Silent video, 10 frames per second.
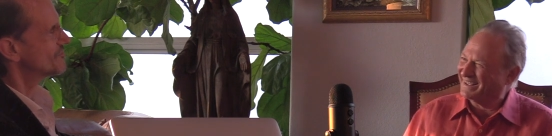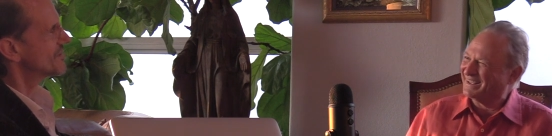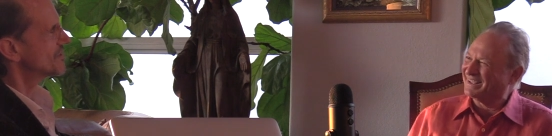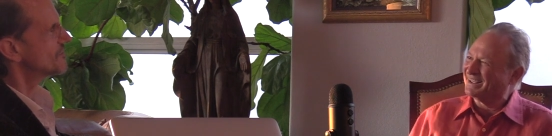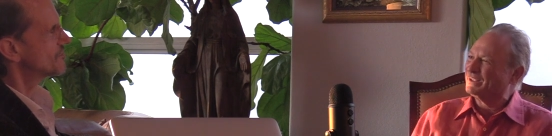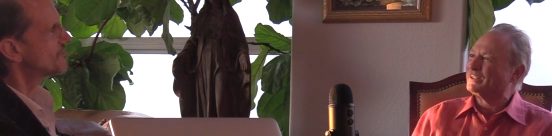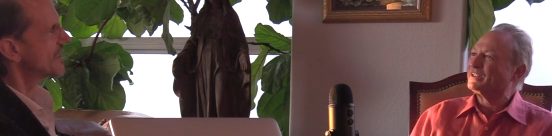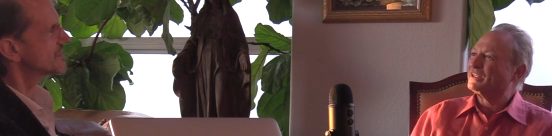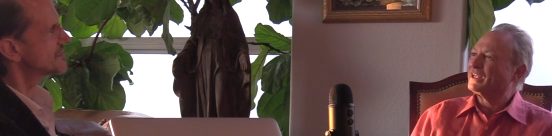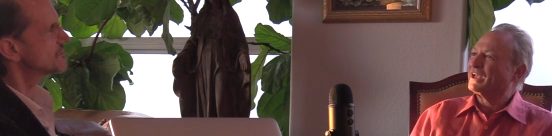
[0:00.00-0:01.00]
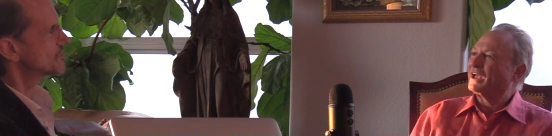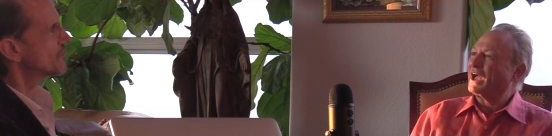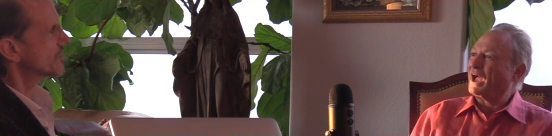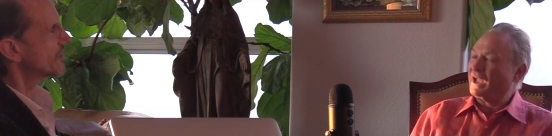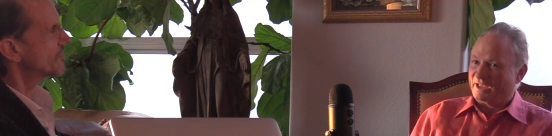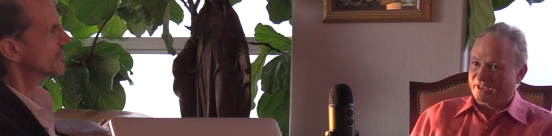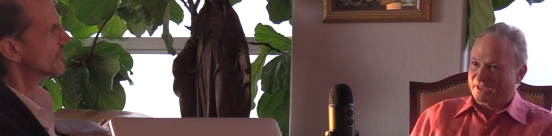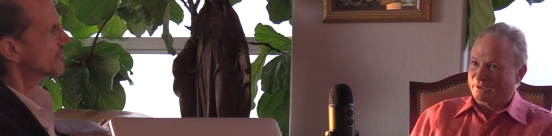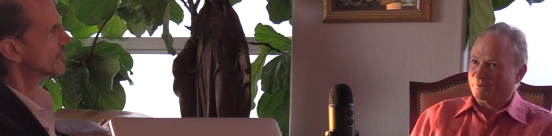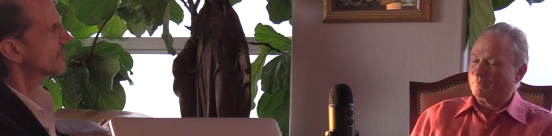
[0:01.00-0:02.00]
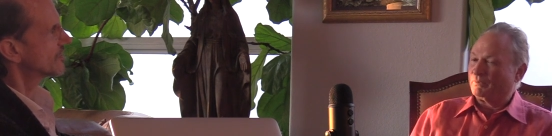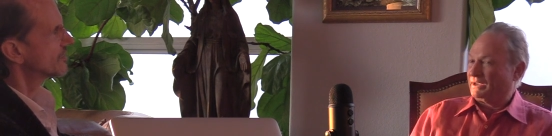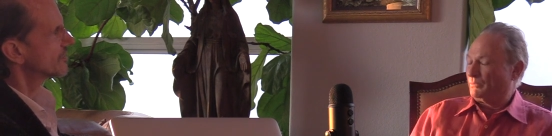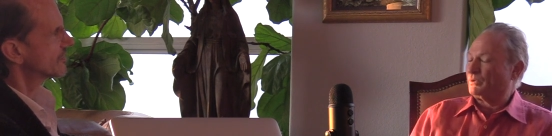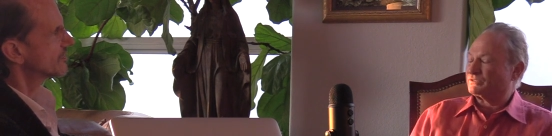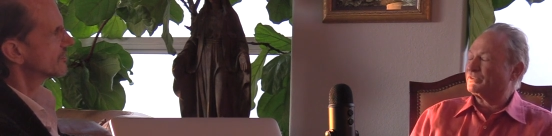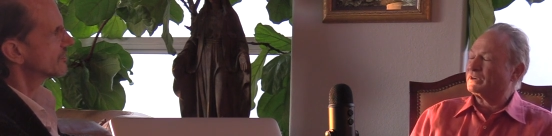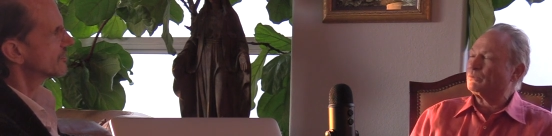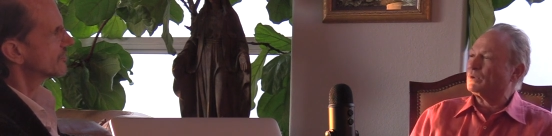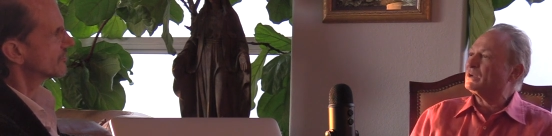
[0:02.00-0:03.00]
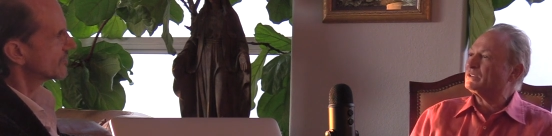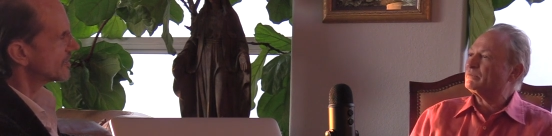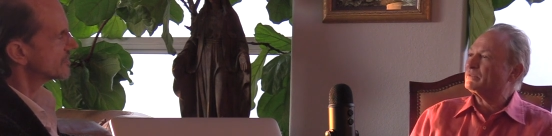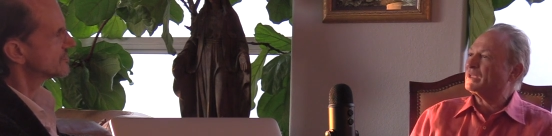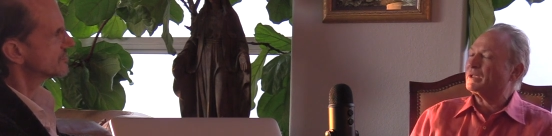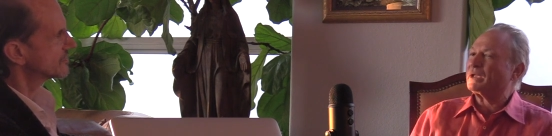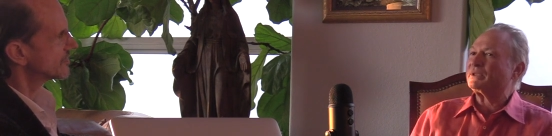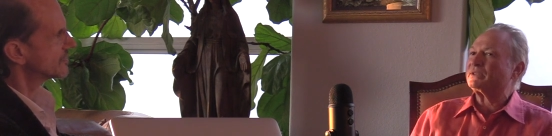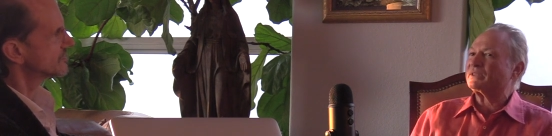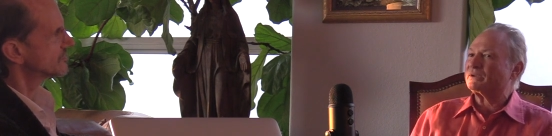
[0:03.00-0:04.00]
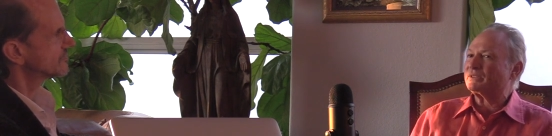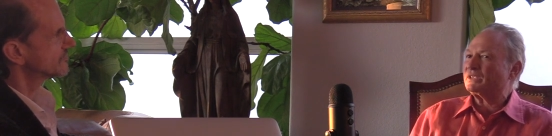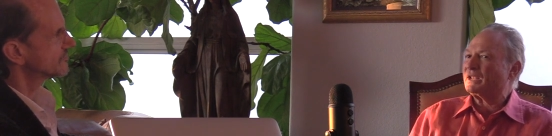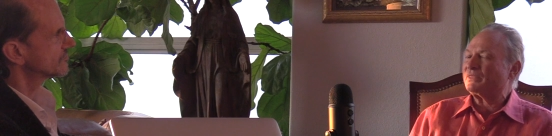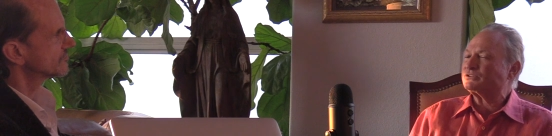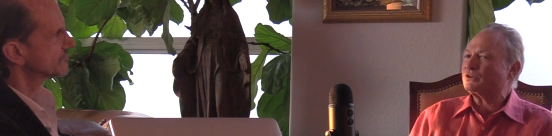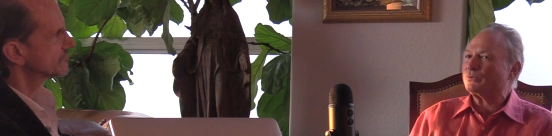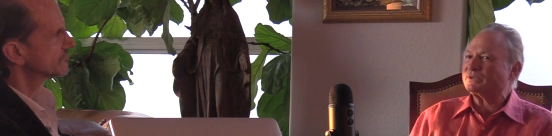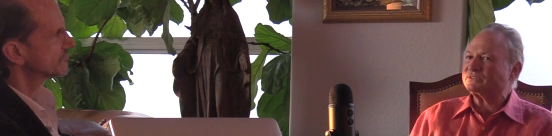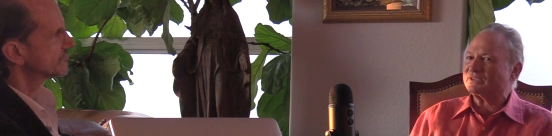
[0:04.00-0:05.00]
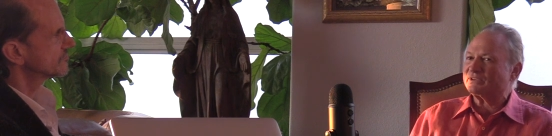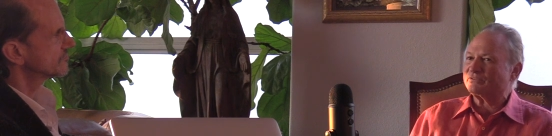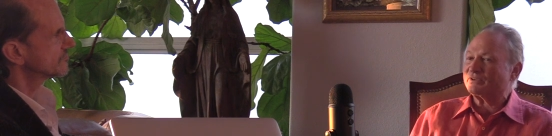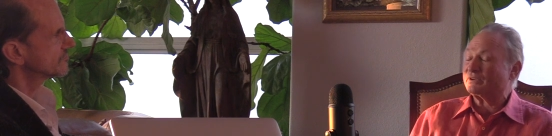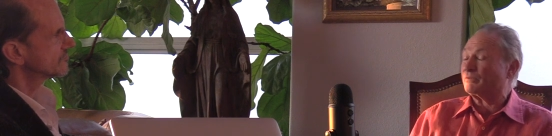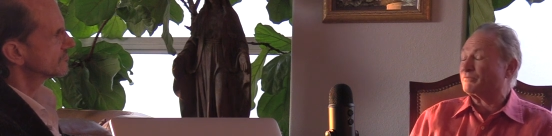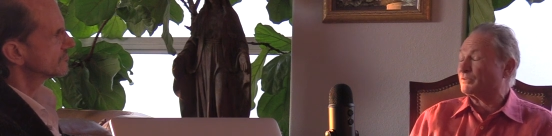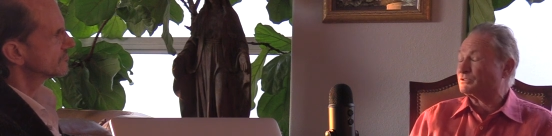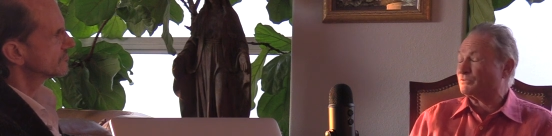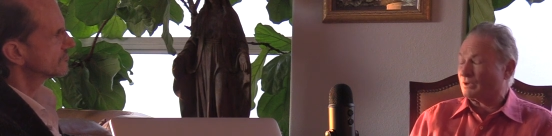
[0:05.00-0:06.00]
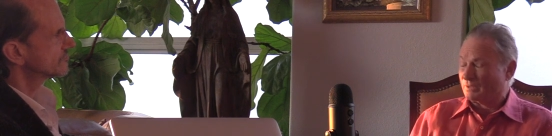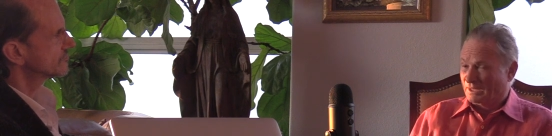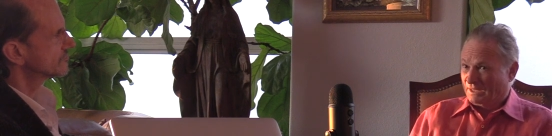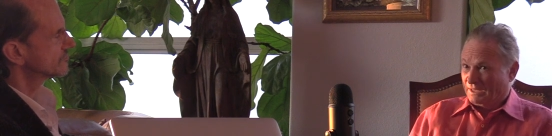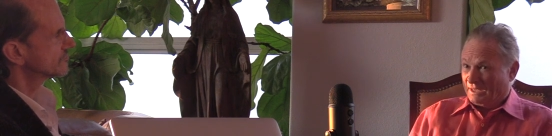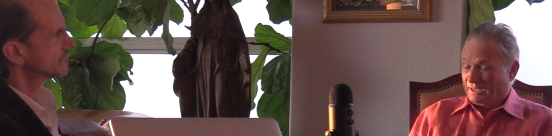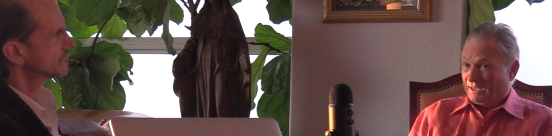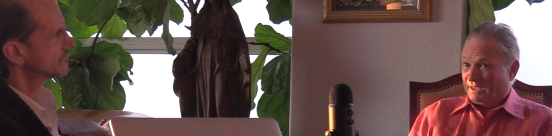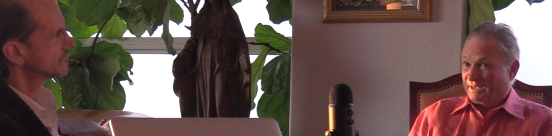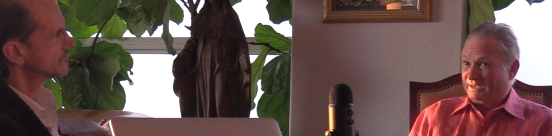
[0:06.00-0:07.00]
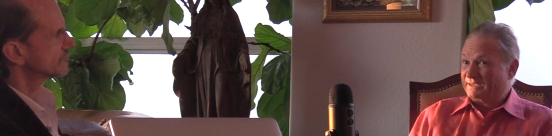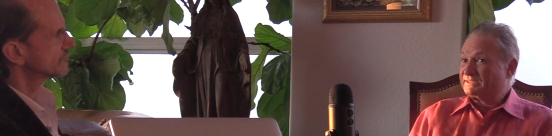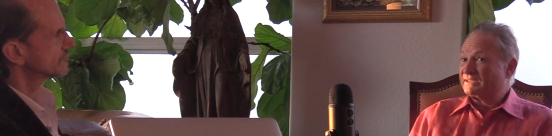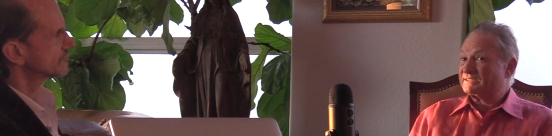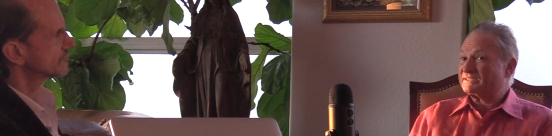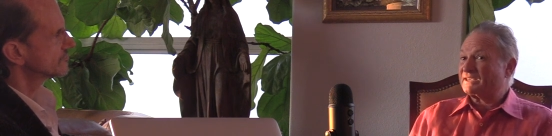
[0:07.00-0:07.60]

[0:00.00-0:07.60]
Speaker 1: But, but you, that seems to work. I,
Speaker 2: it, it, works very well. Nice. I, I mean, nice. there, yeah, and there's always interview. You know, first of all, easy to